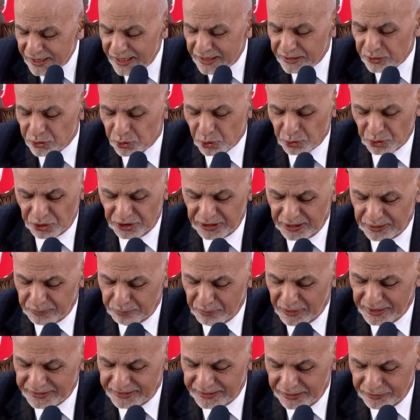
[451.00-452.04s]
associate
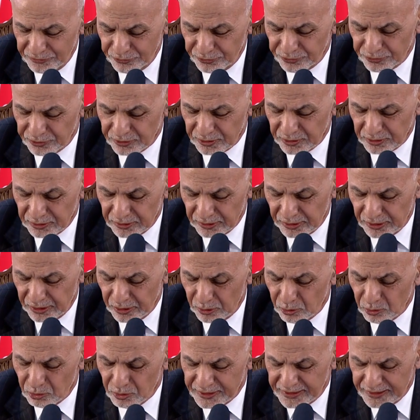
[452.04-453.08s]
myself
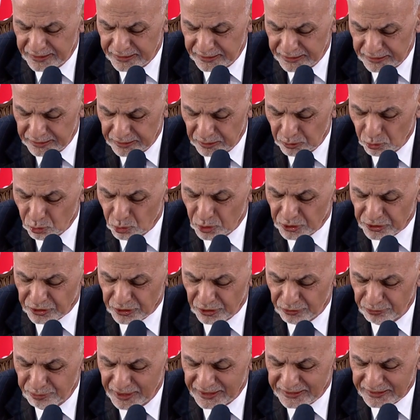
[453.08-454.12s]
with the words of
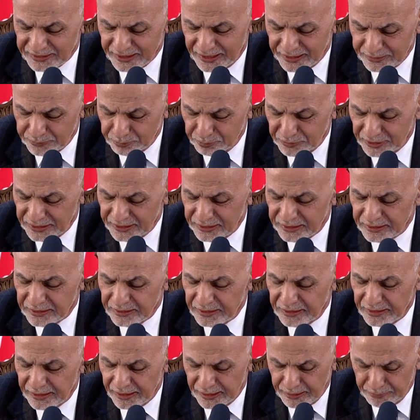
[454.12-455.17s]
Minister Atmar
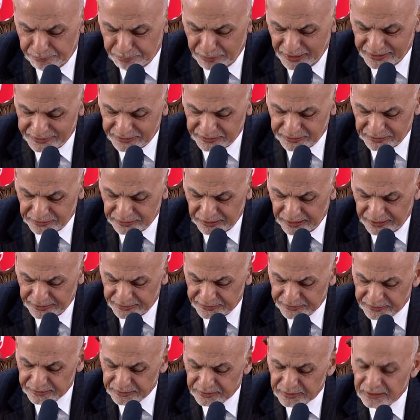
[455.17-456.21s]
and Ambassador
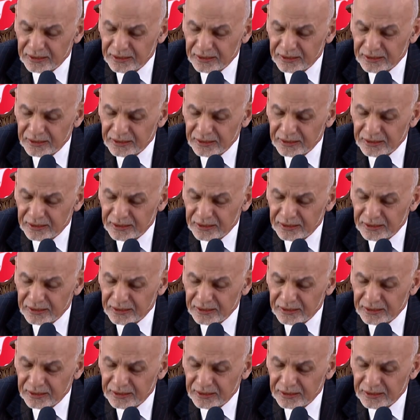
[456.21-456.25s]
Lyons.